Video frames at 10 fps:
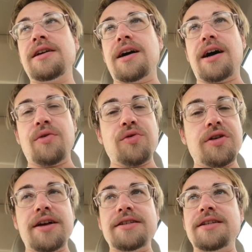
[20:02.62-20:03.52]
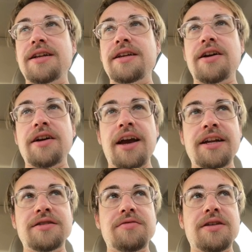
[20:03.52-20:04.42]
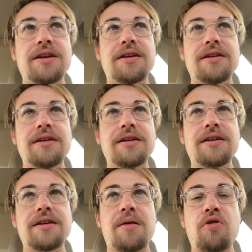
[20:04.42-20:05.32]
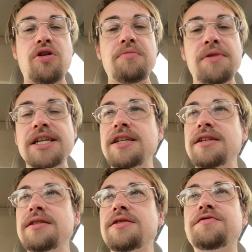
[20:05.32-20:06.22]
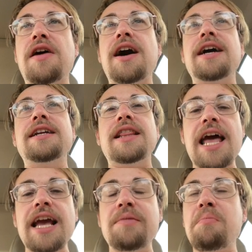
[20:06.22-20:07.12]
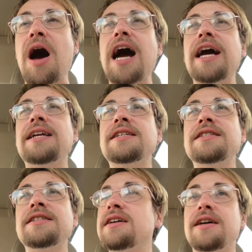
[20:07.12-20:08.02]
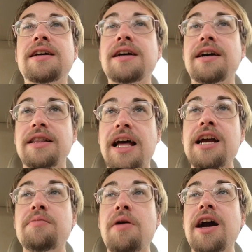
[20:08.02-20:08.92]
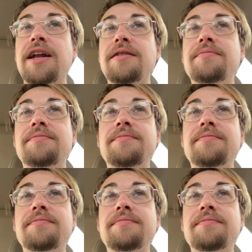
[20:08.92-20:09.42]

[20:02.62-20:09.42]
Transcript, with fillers: I realized at a young age, I'm like, uh, I'm on a mission to find like minds like mine.